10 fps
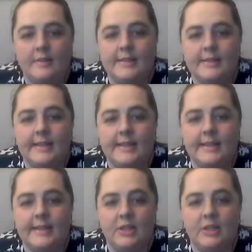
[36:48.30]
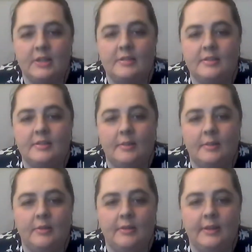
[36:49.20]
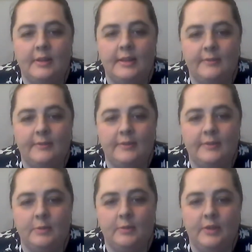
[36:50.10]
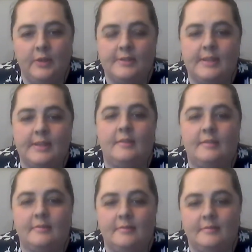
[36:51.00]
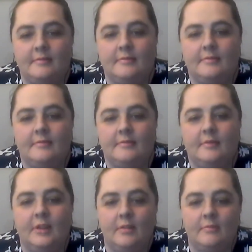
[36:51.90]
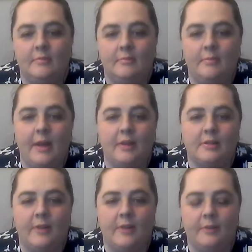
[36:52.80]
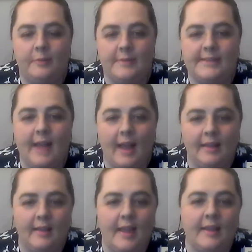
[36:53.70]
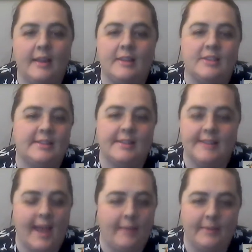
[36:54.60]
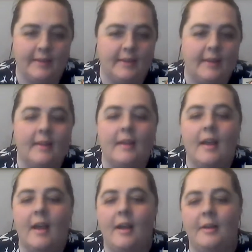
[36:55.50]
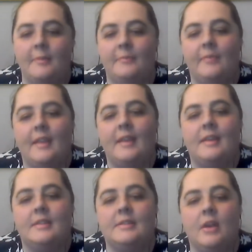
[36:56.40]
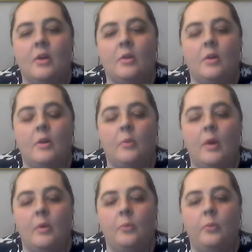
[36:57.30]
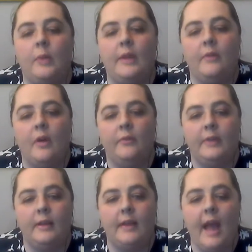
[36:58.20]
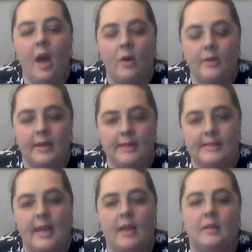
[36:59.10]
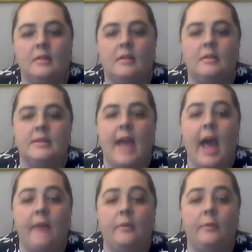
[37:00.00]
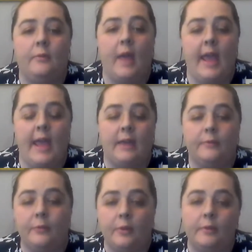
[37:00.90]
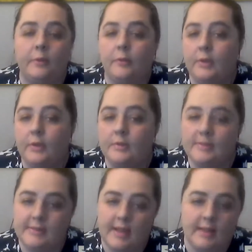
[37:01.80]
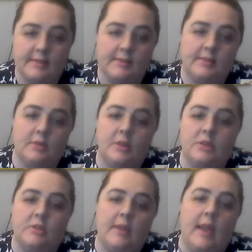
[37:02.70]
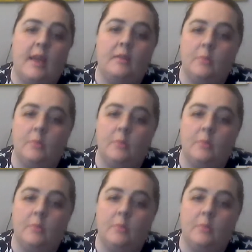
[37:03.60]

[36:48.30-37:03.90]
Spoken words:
an indie legend that when you get to 50 reviews, then, buyers fall from the sky. And it just doesn't happen. So what we have all figured out is that to have a handful of reviews as soon as you can